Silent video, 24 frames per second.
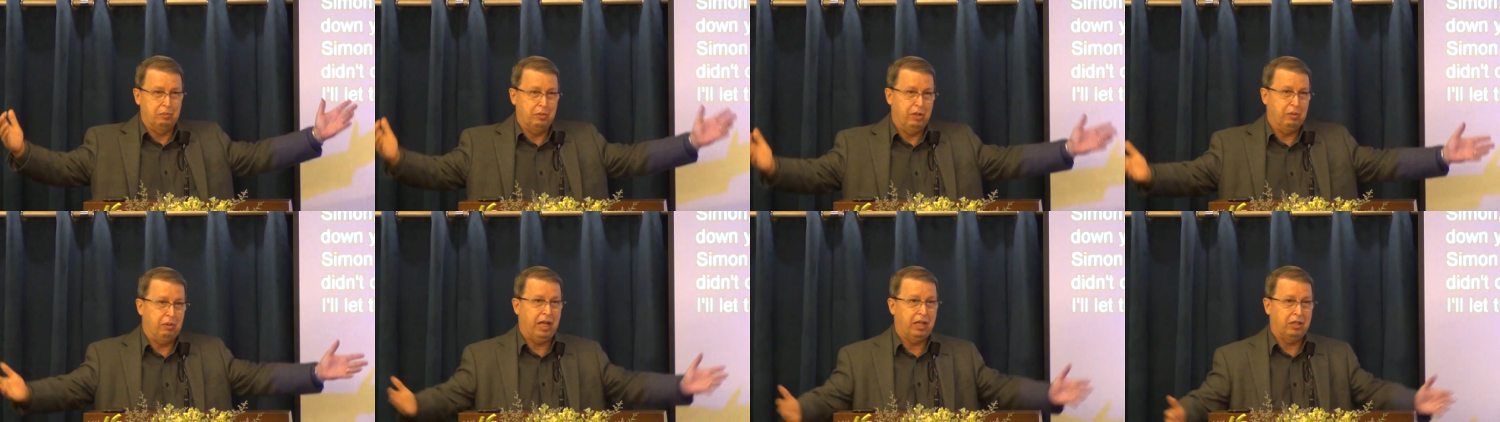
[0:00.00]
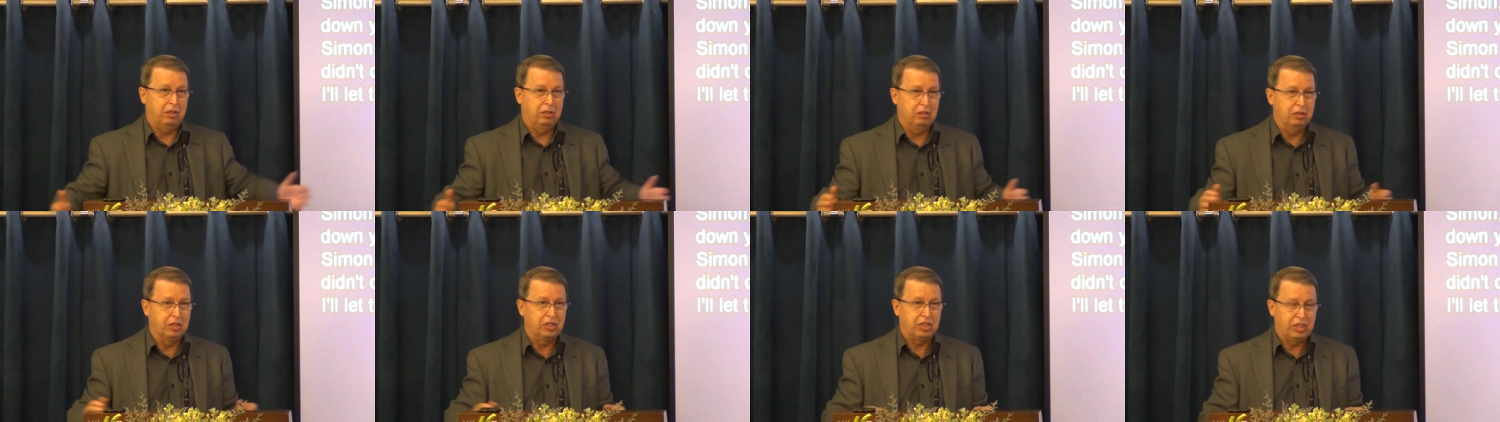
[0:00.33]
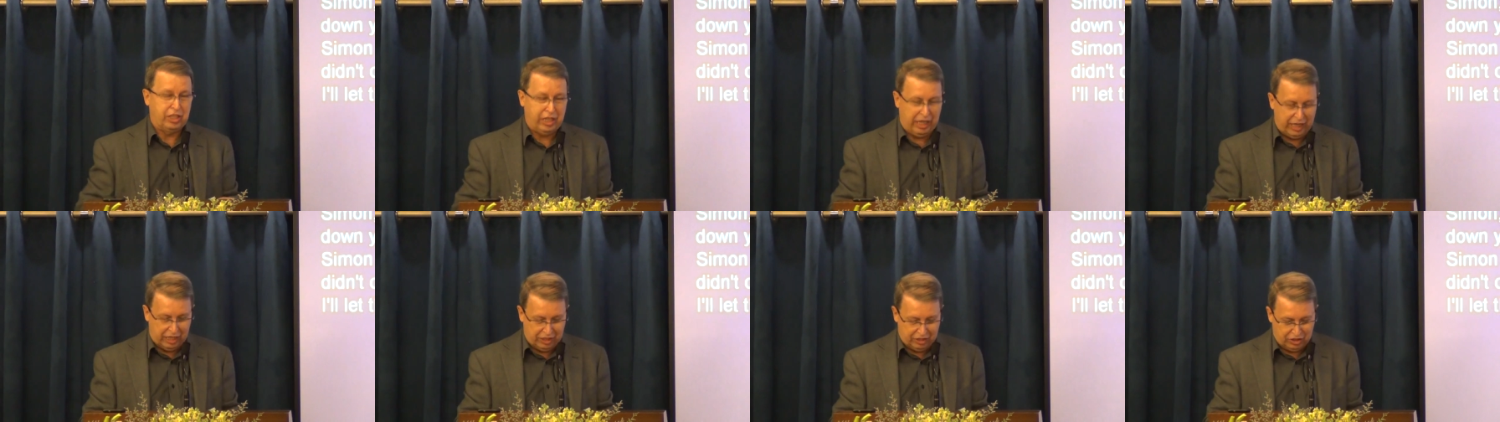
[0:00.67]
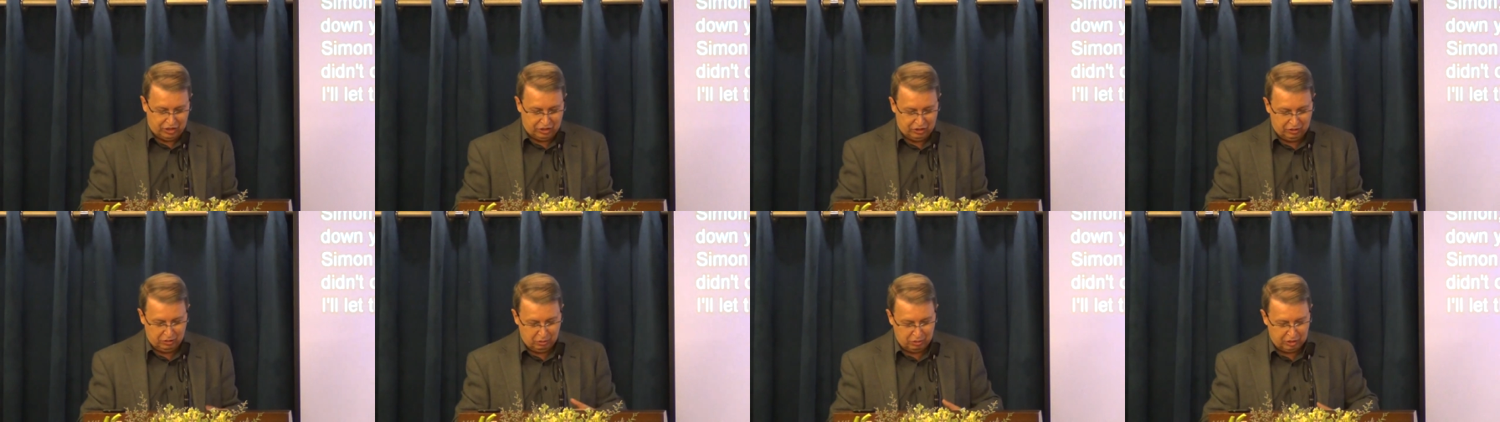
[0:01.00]
miraculous
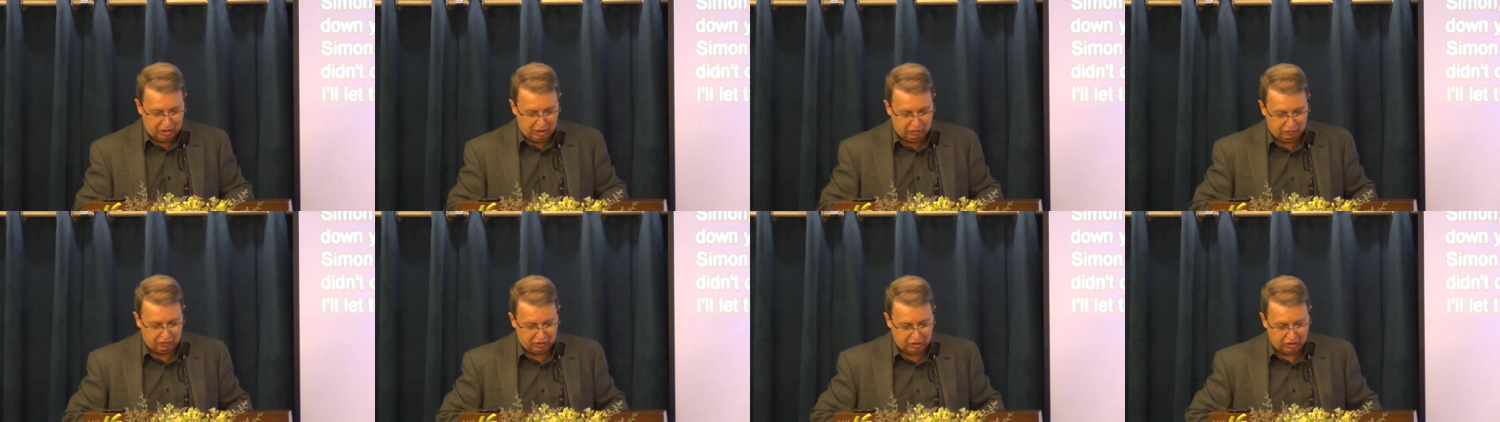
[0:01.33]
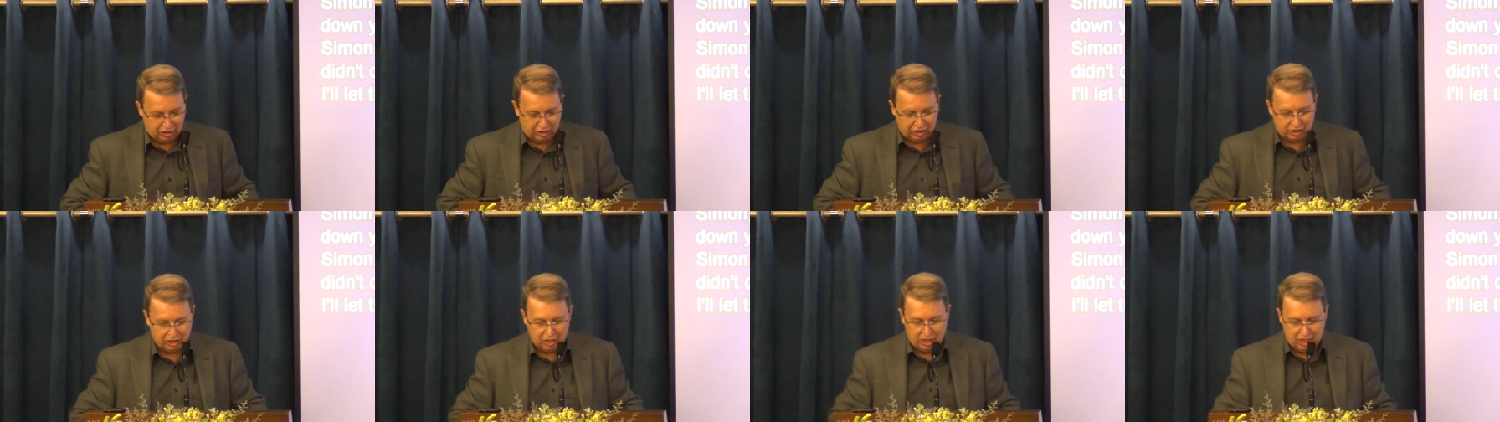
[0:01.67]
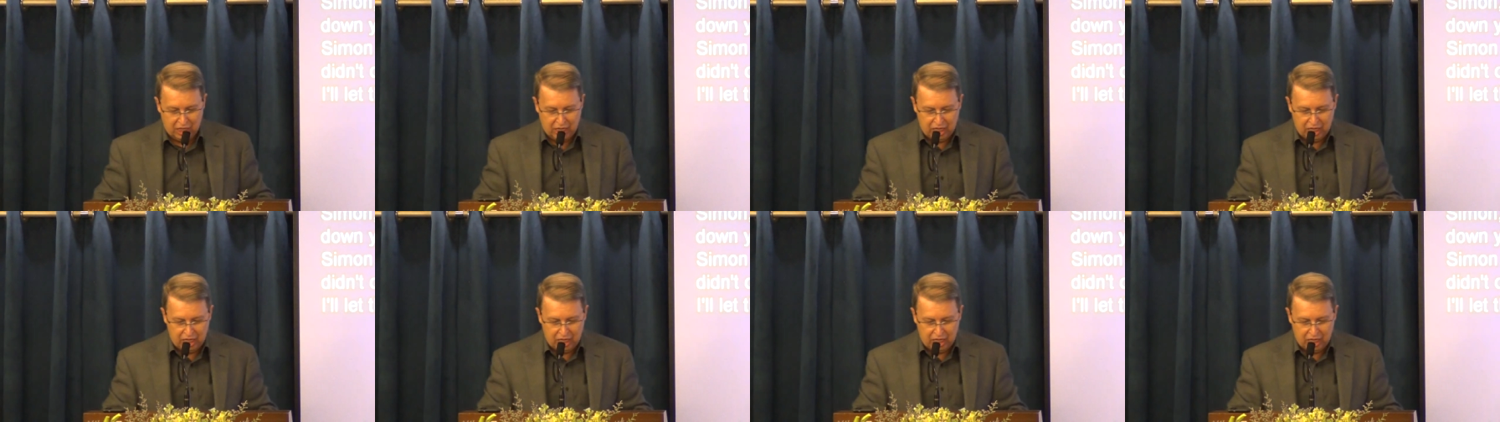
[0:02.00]
catch, you know, and everything.